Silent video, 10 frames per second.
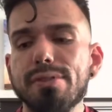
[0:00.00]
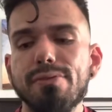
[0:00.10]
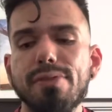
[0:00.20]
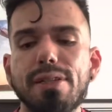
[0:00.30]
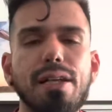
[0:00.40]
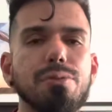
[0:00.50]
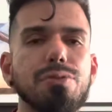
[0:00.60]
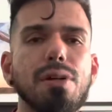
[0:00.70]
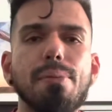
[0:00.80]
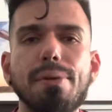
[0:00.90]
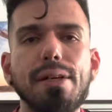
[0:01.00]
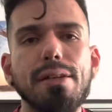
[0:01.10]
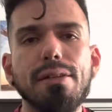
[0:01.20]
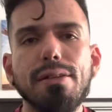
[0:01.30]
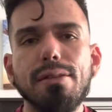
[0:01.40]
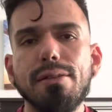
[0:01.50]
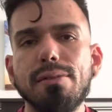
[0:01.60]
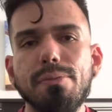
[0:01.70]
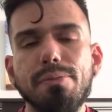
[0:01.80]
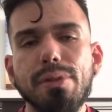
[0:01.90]
If I name drop any other
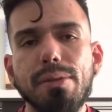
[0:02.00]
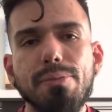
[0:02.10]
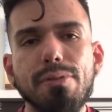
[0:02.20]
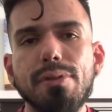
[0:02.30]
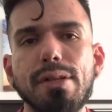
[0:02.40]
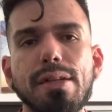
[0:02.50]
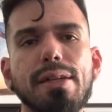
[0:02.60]
people,